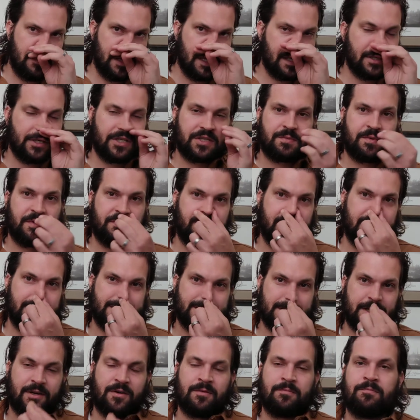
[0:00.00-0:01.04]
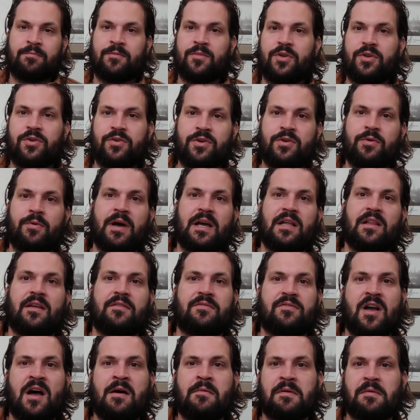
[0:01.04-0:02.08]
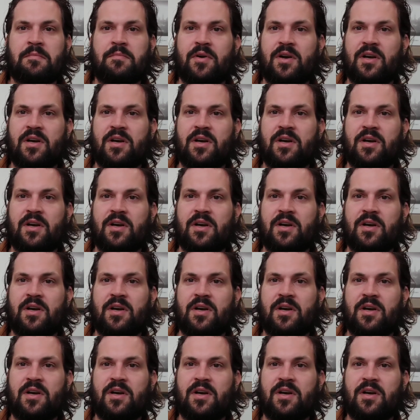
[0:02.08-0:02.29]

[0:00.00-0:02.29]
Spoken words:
English professor who knew I loved comic